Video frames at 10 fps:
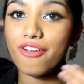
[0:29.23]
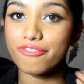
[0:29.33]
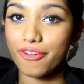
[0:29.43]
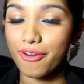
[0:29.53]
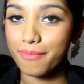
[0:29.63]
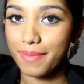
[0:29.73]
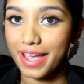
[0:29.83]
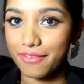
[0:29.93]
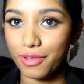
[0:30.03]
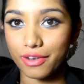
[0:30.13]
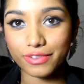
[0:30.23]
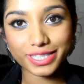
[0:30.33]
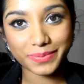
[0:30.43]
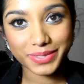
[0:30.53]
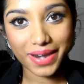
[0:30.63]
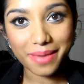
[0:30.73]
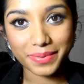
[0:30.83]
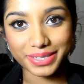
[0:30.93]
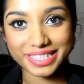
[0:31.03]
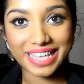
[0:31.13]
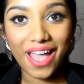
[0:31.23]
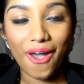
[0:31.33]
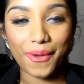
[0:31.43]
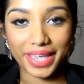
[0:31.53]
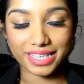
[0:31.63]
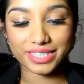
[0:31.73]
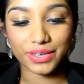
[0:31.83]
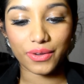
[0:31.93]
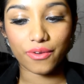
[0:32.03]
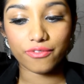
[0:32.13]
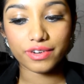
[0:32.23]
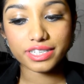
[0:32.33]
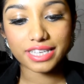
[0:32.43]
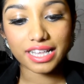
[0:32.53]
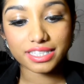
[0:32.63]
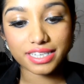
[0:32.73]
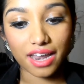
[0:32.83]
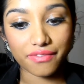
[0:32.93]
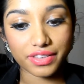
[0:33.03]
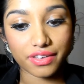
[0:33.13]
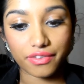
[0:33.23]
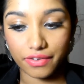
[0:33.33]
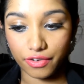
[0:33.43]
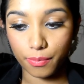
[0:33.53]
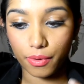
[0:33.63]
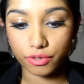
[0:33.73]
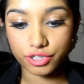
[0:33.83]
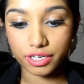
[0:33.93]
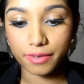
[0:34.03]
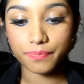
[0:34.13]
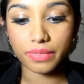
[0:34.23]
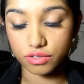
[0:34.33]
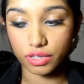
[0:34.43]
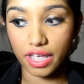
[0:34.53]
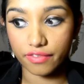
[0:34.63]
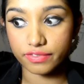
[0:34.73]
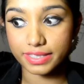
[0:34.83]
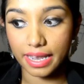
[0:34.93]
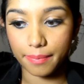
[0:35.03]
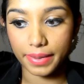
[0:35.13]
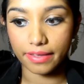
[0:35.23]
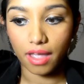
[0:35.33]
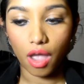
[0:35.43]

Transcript: for my wonderful subscribers okay so first I'll start with the review portion so they have sent me